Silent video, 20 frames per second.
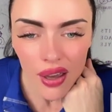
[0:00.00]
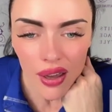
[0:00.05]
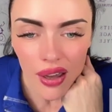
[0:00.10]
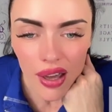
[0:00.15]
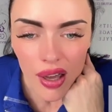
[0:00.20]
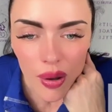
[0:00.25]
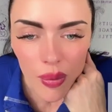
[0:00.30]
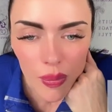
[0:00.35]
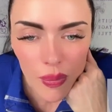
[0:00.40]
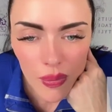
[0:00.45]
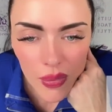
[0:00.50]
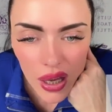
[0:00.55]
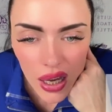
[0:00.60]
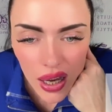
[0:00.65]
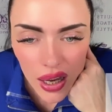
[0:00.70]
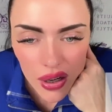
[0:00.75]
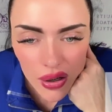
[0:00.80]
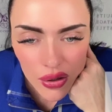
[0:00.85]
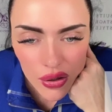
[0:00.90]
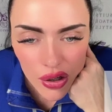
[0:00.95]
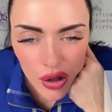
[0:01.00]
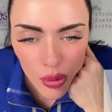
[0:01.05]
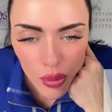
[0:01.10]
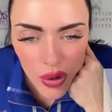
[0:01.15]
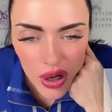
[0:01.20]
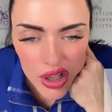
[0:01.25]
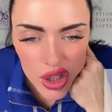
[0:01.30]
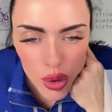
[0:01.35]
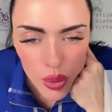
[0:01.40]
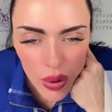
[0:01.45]
Um, I don't
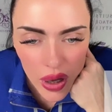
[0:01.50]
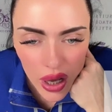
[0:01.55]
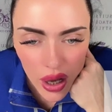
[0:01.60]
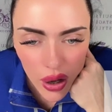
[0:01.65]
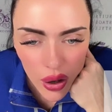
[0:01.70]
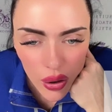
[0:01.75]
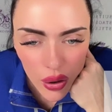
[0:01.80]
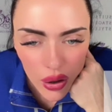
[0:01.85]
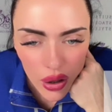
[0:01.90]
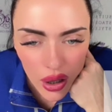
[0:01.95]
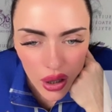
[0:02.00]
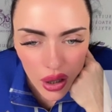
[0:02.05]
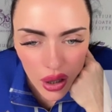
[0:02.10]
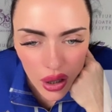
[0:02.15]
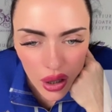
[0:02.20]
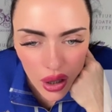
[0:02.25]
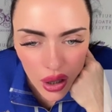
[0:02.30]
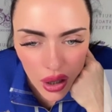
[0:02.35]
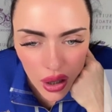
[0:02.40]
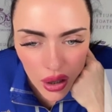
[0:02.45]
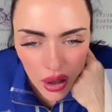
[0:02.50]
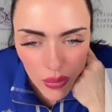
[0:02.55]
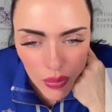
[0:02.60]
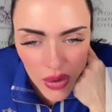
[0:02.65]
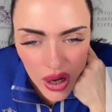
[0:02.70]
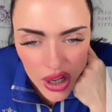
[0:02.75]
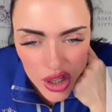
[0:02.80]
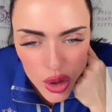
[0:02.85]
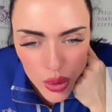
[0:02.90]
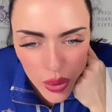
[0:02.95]
know much about
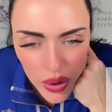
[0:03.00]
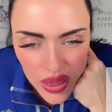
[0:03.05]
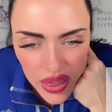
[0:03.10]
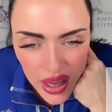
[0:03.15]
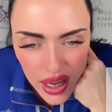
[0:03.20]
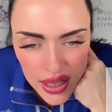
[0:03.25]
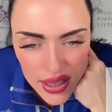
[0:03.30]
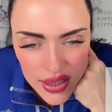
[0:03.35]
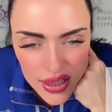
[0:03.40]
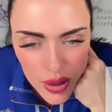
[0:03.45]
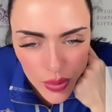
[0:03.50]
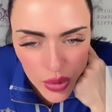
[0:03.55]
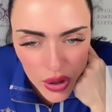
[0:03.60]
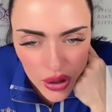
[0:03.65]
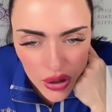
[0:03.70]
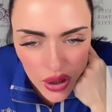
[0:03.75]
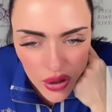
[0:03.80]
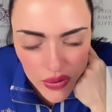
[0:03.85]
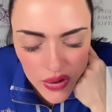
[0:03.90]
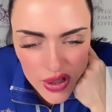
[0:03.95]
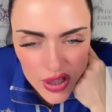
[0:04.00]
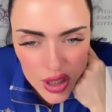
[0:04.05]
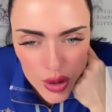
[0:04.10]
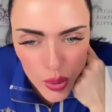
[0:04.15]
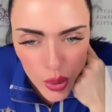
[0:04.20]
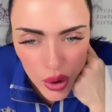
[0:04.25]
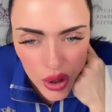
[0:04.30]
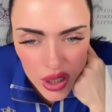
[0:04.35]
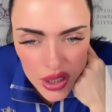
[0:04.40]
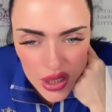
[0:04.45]
much, but that's the beauty of
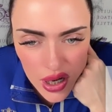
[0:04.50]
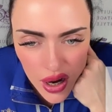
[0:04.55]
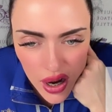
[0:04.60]
this sport.